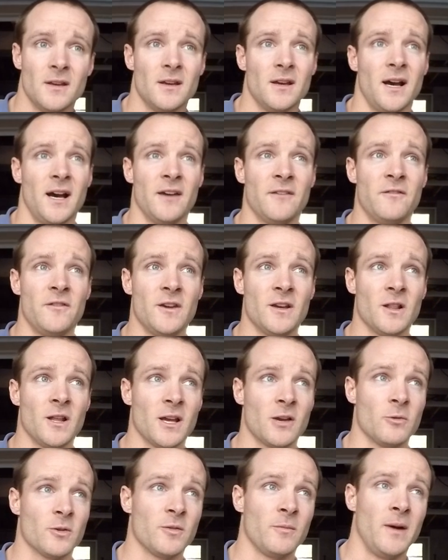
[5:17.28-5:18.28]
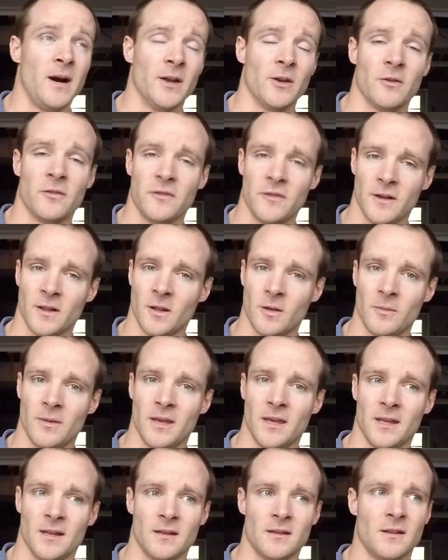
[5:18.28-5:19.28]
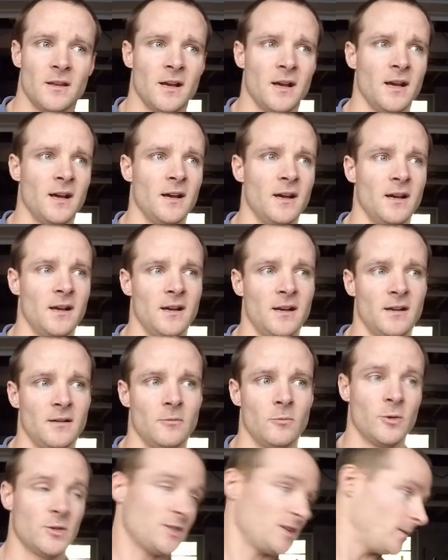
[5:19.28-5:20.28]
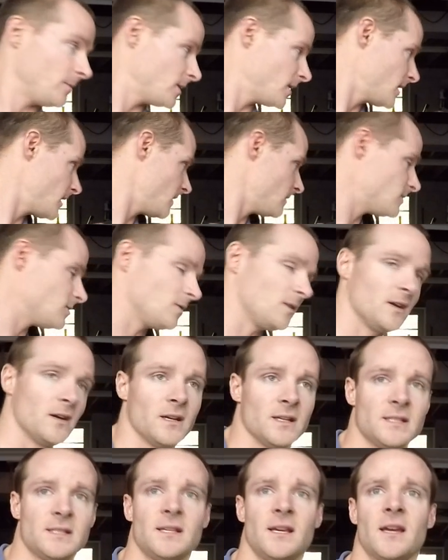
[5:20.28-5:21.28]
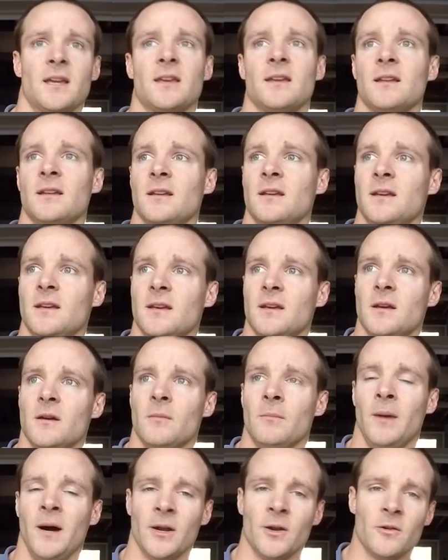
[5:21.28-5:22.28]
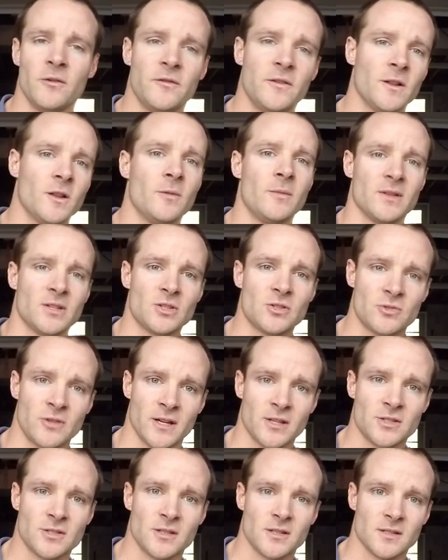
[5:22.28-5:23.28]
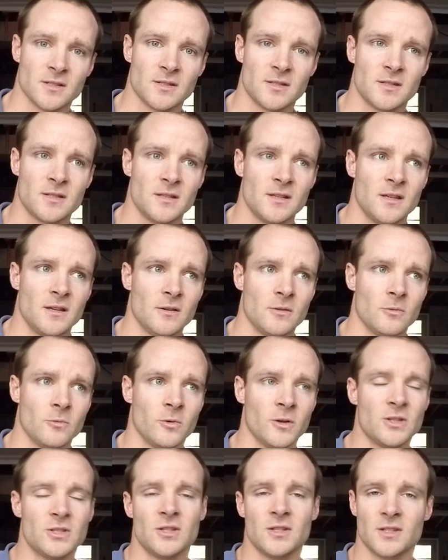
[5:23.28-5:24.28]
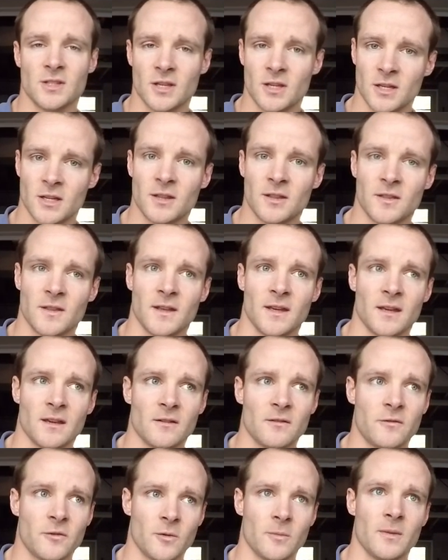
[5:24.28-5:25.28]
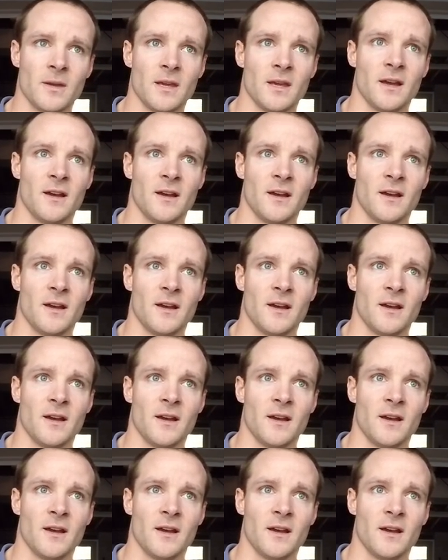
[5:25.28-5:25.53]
I feel like with monofilament, which I'm going to get to here in a second, monofilament stretches, which is a good thing for me.